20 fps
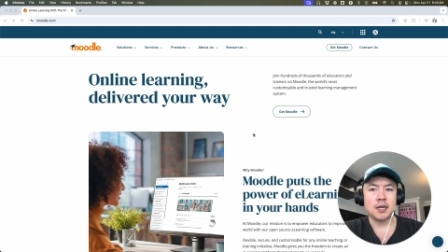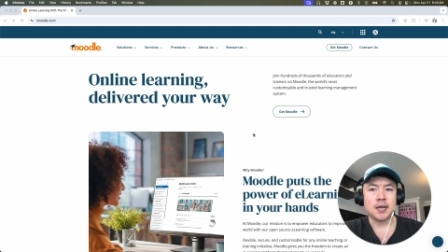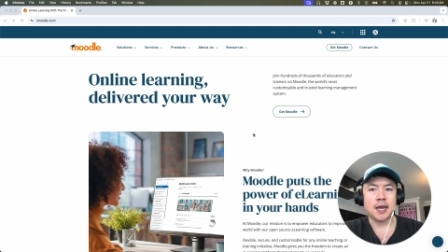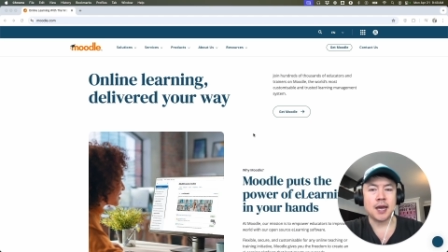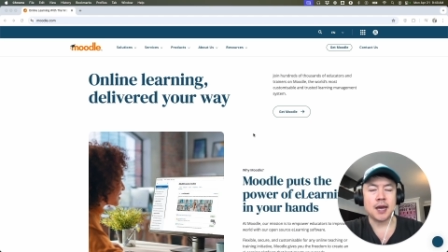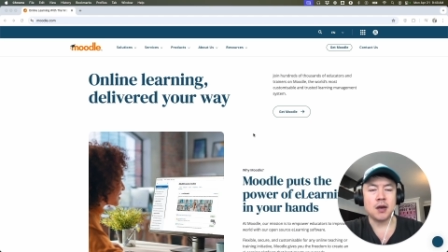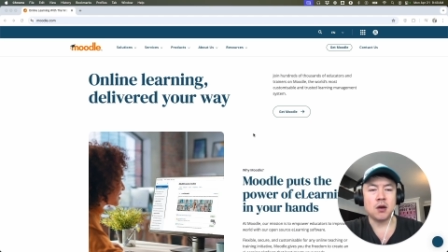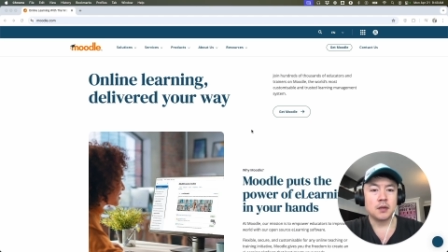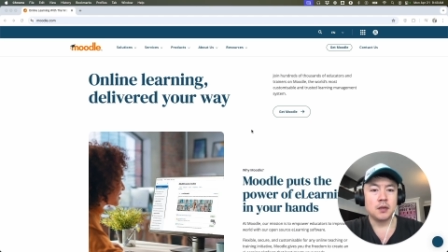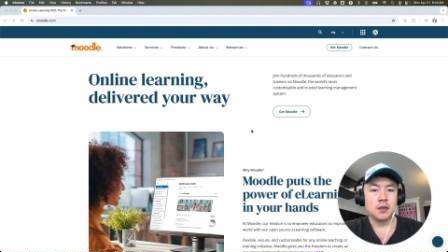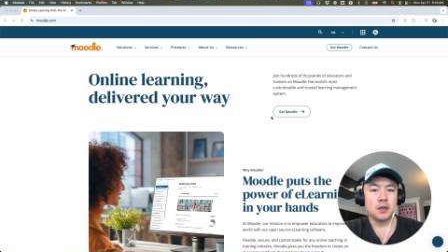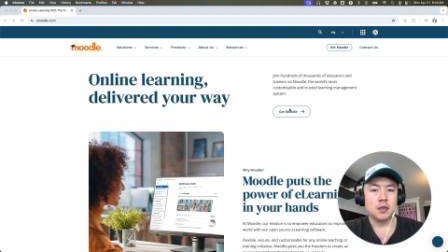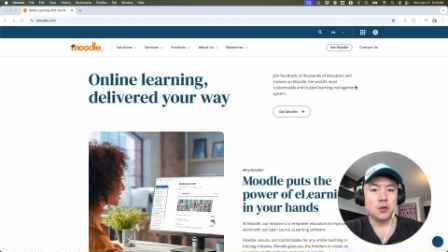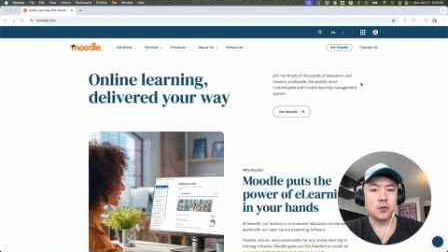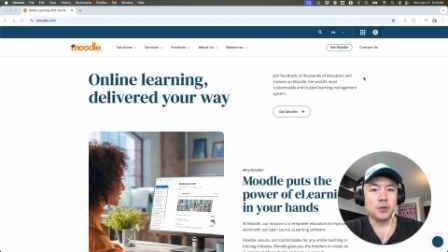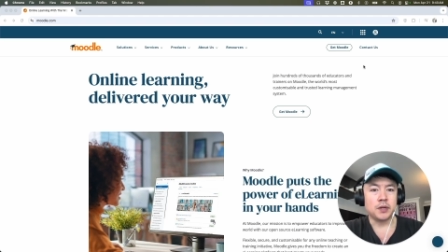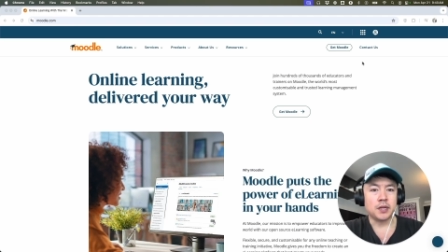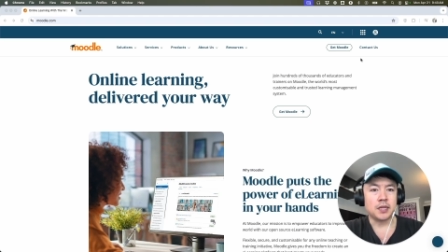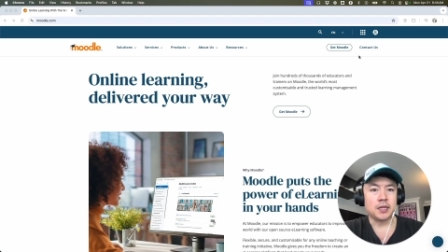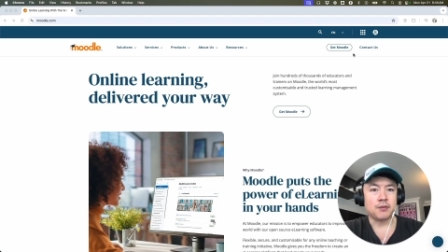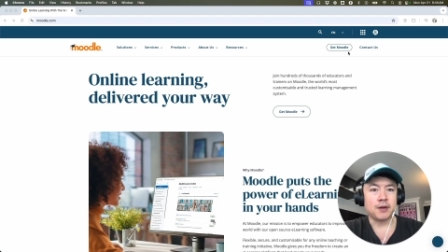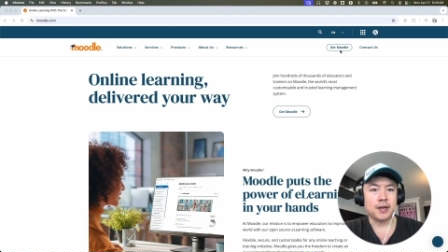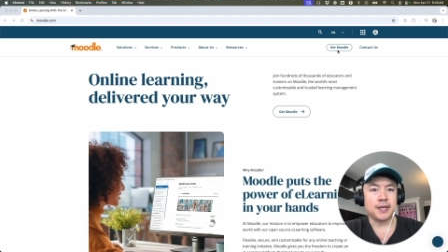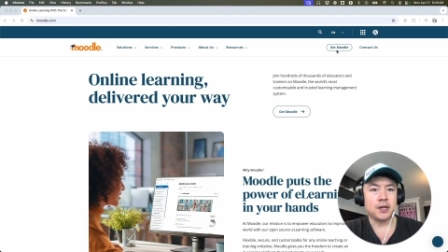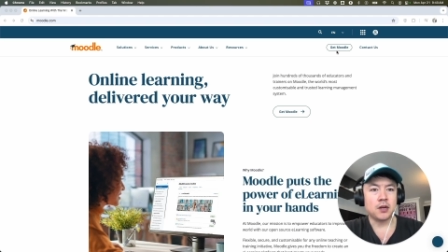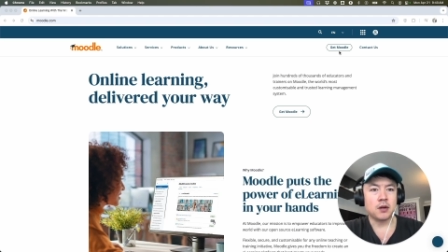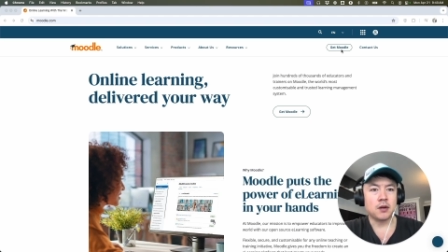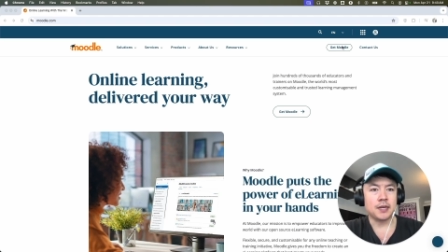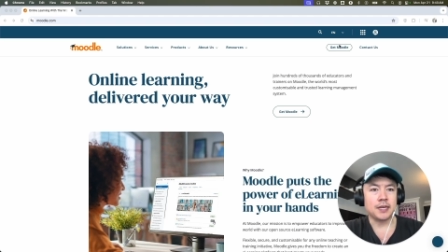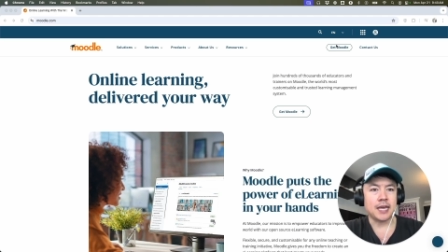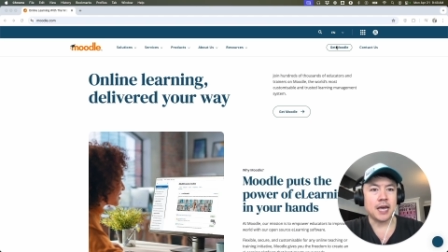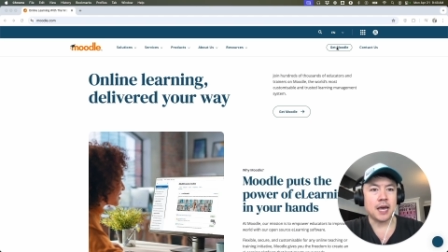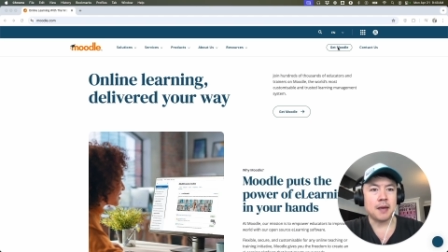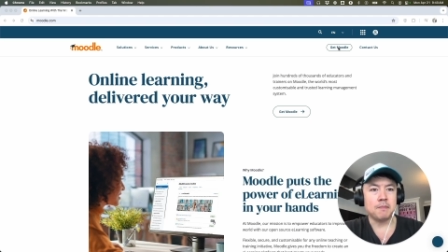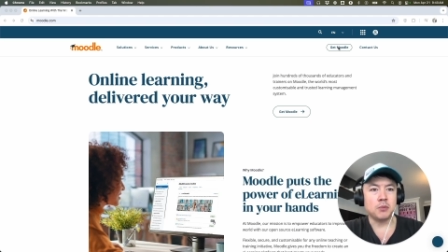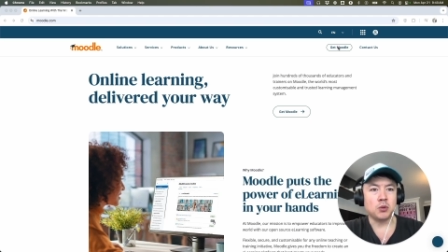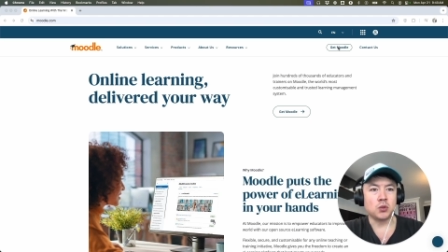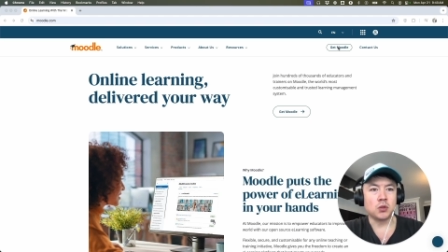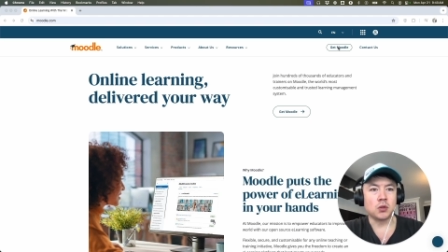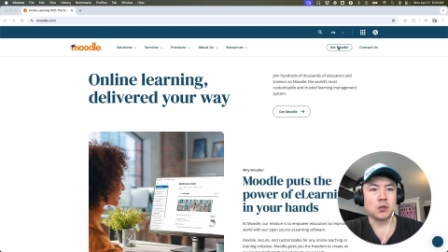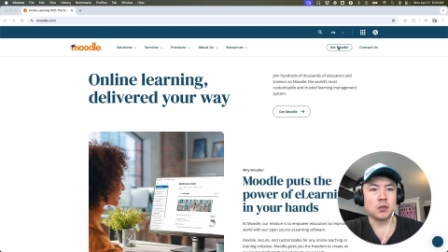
account, you want to click right here, get Moodle.